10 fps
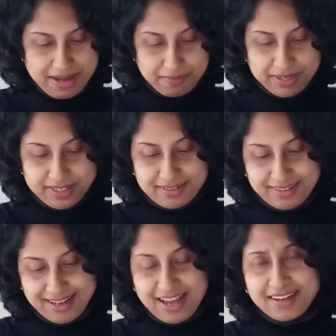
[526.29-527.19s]
I mean,
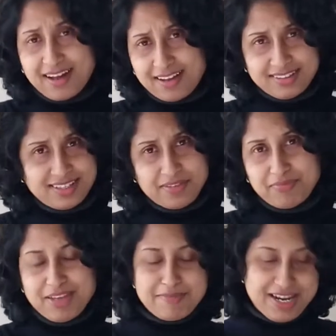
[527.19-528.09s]
I can't
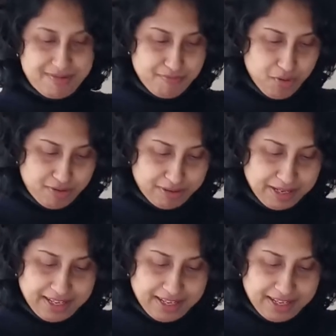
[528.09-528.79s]
keep them anymore.